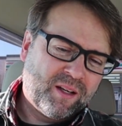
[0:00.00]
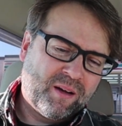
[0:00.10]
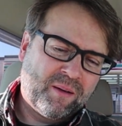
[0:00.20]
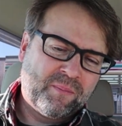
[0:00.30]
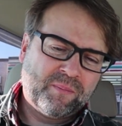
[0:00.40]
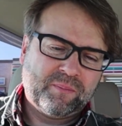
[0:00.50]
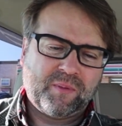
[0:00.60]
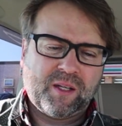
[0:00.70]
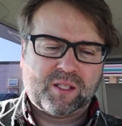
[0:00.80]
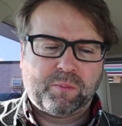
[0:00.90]

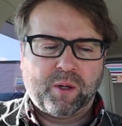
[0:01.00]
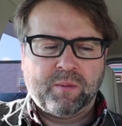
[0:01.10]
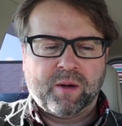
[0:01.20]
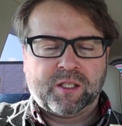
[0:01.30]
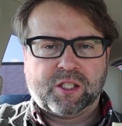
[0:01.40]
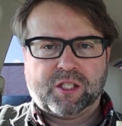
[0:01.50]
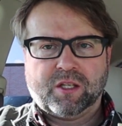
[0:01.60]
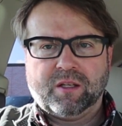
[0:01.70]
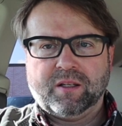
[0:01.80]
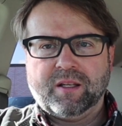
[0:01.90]
that's pretty much
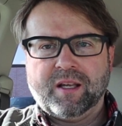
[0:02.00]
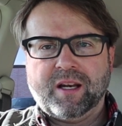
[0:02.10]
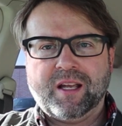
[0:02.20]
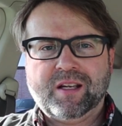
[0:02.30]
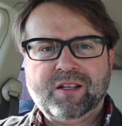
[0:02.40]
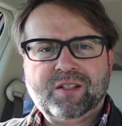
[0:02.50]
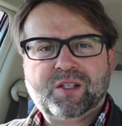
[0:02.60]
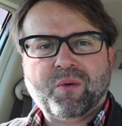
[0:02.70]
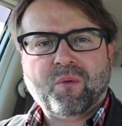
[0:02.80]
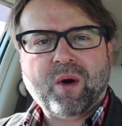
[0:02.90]
it
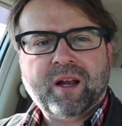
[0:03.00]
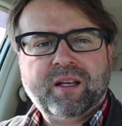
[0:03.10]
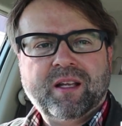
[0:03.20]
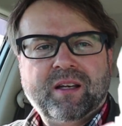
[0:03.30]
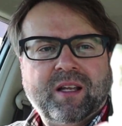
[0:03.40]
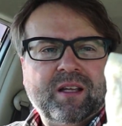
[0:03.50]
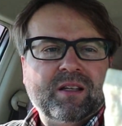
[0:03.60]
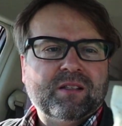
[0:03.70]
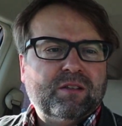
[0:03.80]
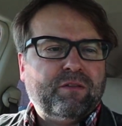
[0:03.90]
is what it is,